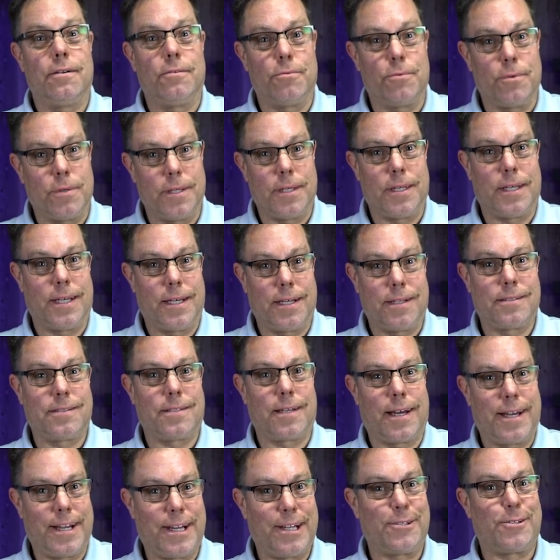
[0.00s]
really
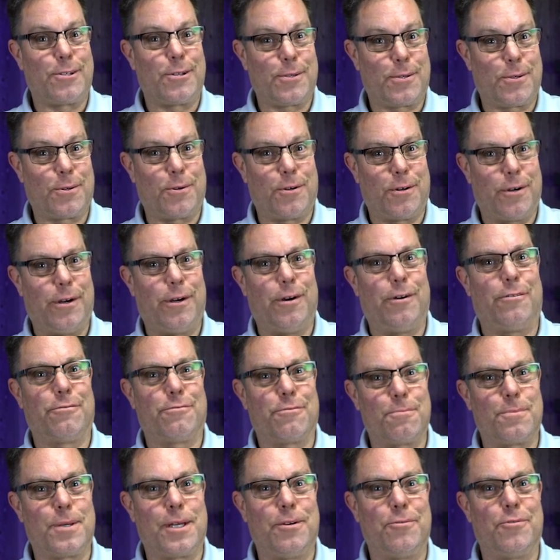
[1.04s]
exciting tutorial
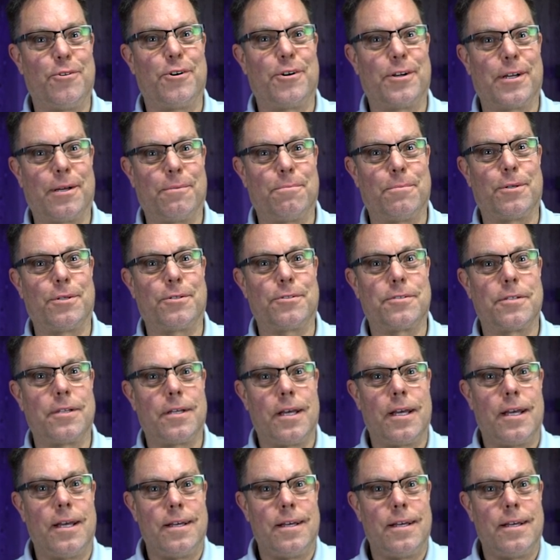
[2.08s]
from EVO Gimbals.